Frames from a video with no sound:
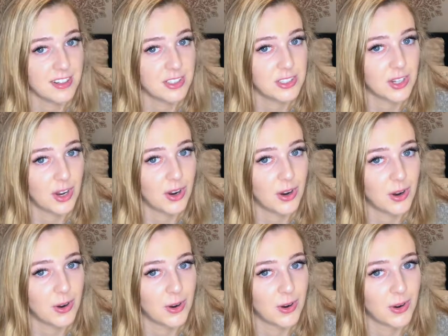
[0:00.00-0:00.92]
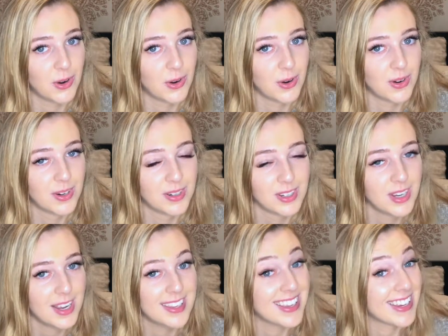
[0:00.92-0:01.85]
So
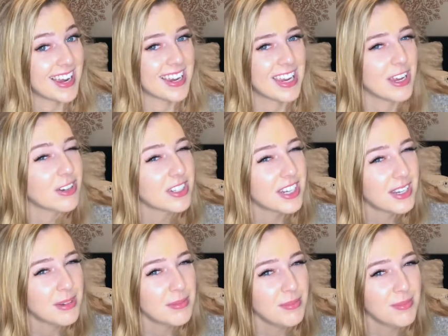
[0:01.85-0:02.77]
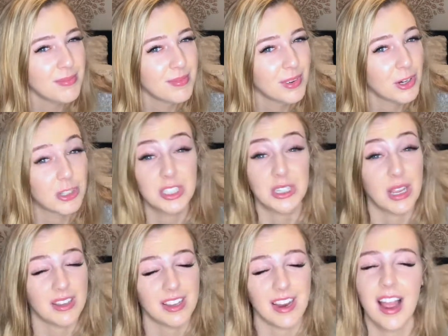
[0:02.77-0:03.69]
like I killed him, or
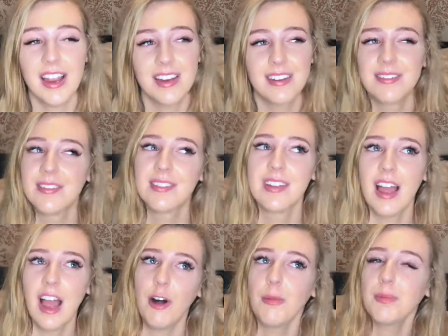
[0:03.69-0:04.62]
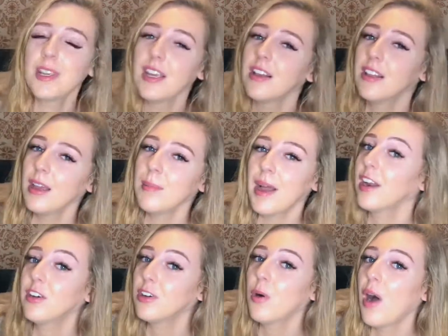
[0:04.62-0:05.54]
like I helped kill him. I
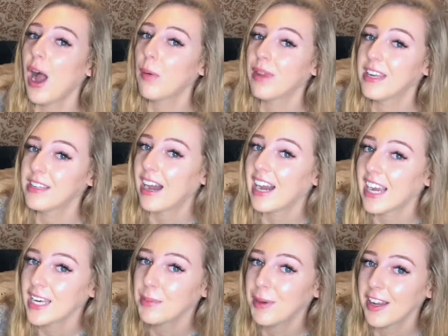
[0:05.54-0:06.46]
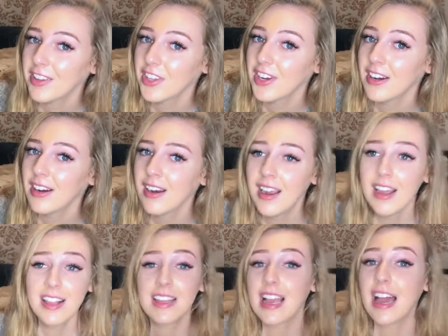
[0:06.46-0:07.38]
don't know how he died back there.
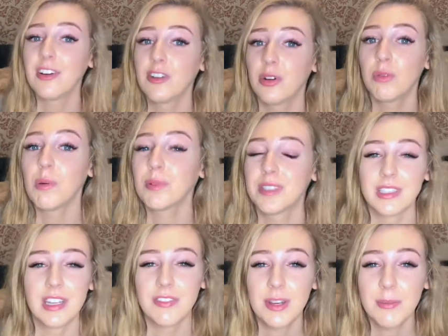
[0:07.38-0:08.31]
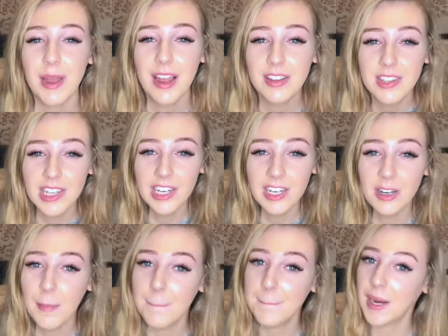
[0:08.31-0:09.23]
Like I don't know what was living back
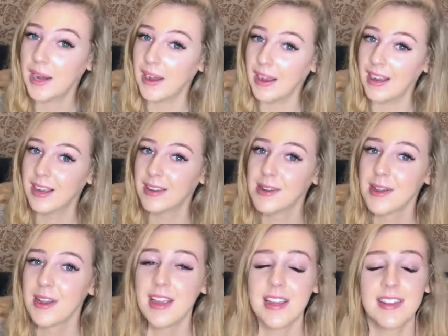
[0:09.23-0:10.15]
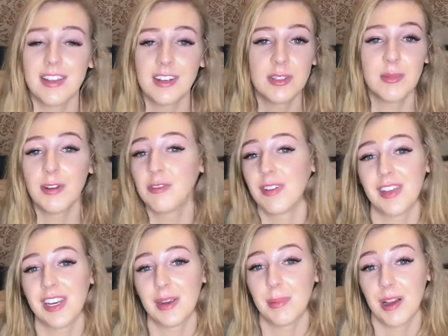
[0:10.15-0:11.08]
there, but there's my
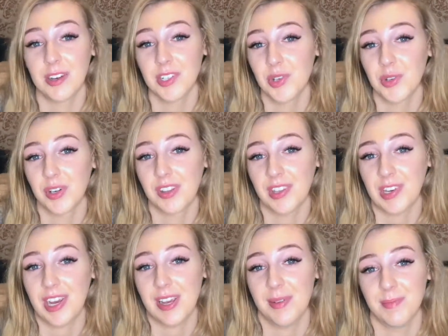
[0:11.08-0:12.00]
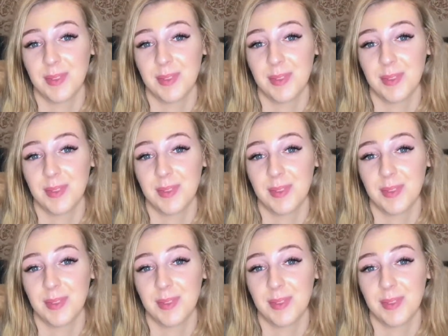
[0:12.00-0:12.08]
riveting bug story of the day.